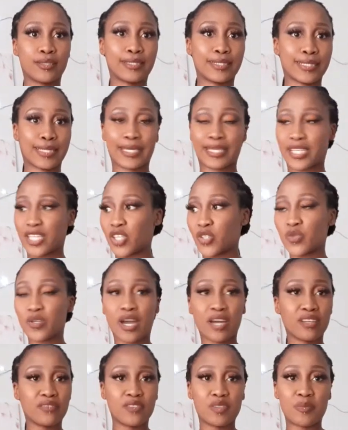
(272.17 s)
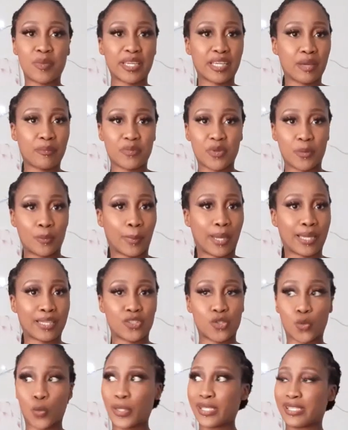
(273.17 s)
Like, you can't even make up your mind.
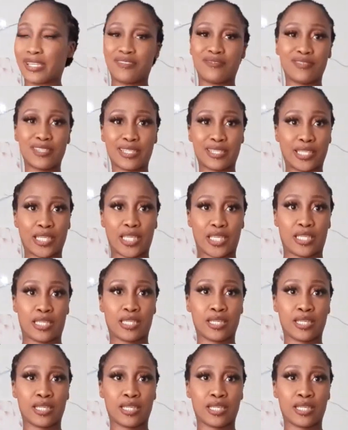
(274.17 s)
You want everything.